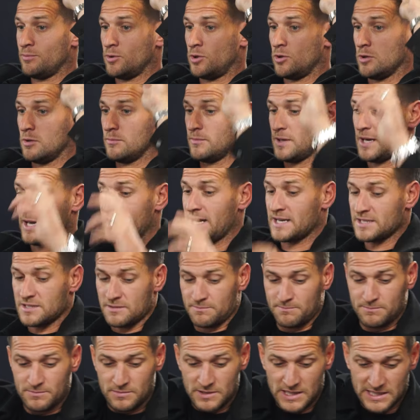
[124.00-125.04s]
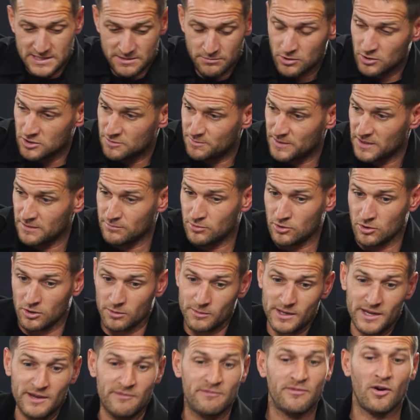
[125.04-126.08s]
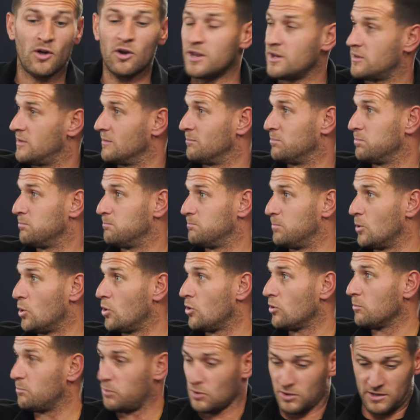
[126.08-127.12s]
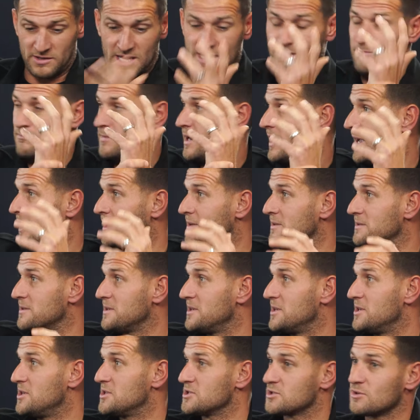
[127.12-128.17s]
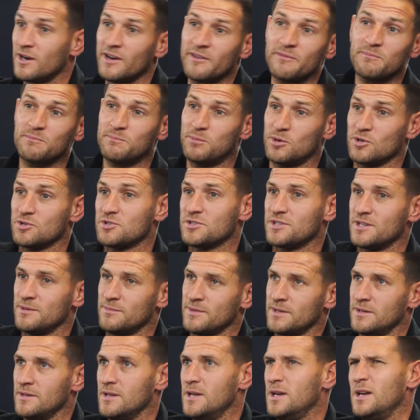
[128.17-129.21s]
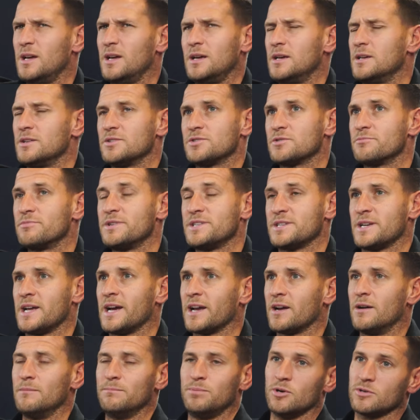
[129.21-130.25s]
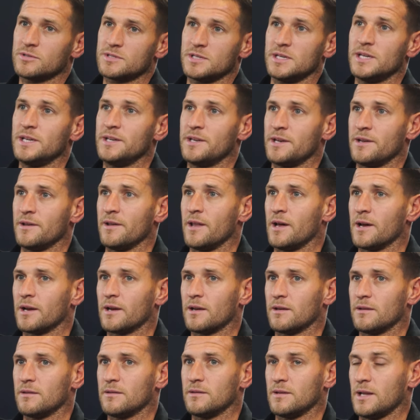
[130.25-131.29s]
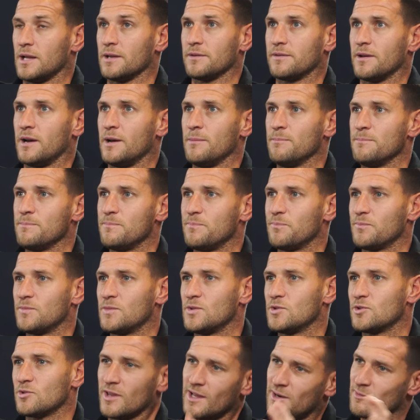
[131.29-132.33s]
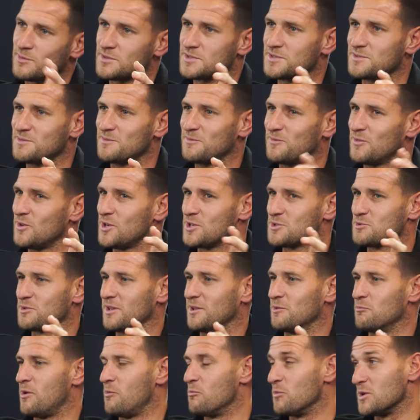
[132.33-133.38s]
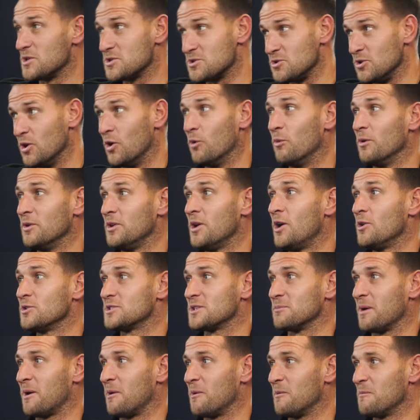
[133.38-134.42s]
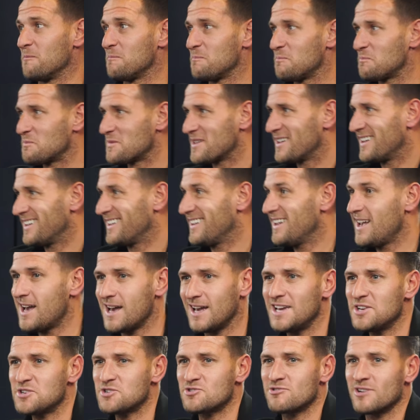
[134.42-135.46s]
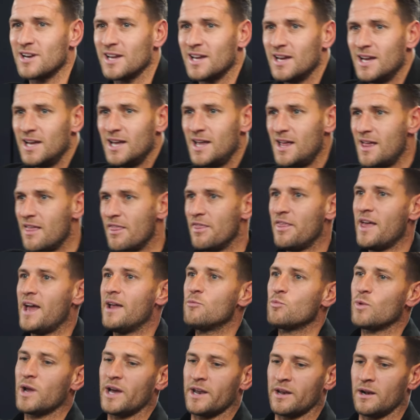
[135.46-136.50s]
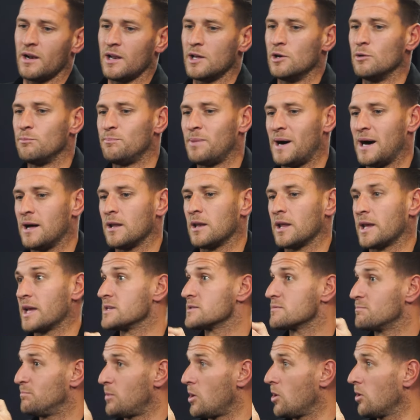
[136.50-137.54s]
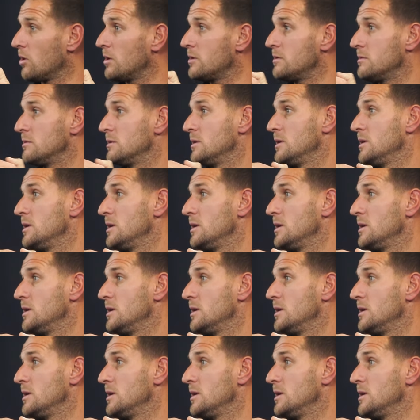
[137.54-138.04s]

ball up, and as as I'm going to pick the ball up, he volleyed the ball but hit my hand, so I pushed him and for some reason I got booked and he didn't that, that time. So that was the first little one which no one knows about. History. Yeah, history. Then we had a little battle against Bolton,